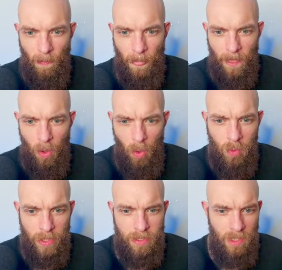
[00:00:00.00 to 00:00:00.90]

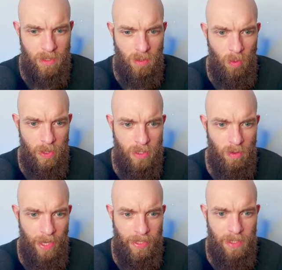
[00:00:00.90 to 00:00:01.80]
Always, as always.
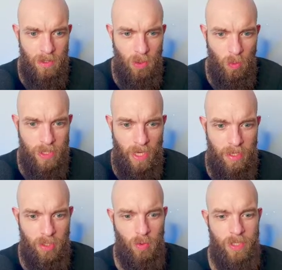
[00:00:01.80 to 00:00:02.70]
Okay, so
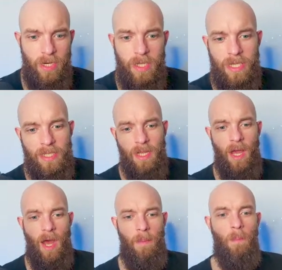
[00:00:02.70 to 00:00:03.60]
Quaternius has
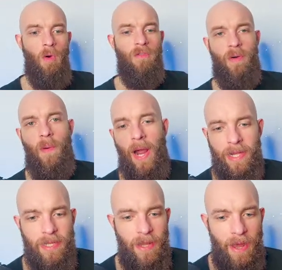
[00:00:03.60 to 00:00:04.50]
a more
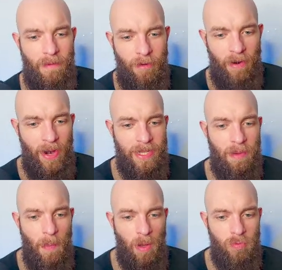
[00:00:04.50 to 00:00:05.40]
varied
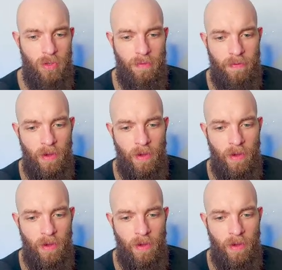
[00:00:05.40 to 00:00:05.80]
amount of